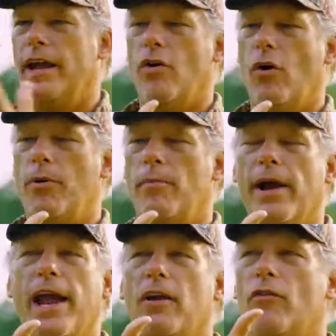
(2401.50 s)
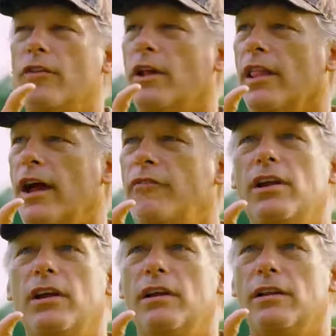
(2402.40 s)
And I go and put my hand over the
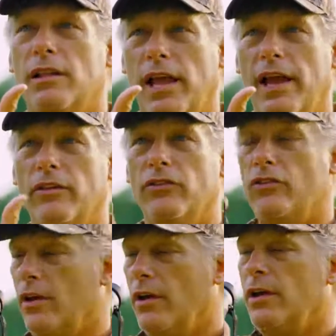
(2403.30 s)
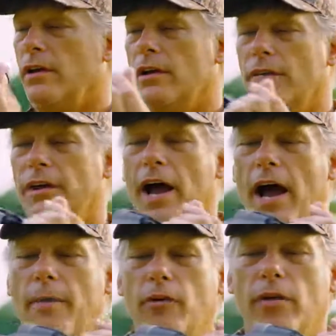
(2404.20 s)
left lens. The
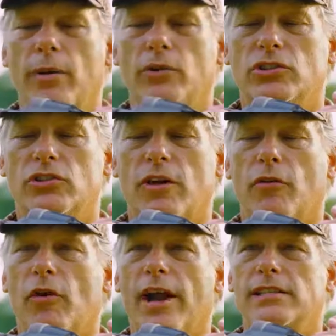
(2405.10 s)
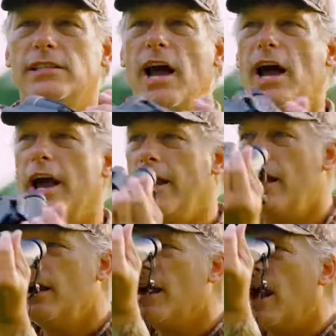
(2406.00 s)
diopter ring, which is on the right side,
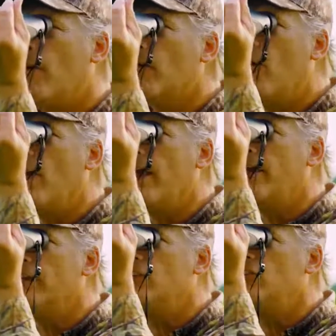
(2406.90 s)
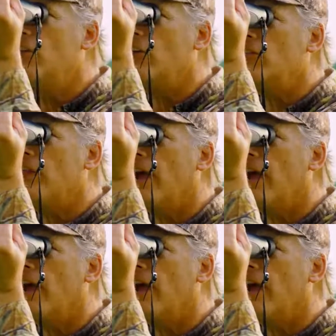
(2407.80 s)
I will go ahead and adjust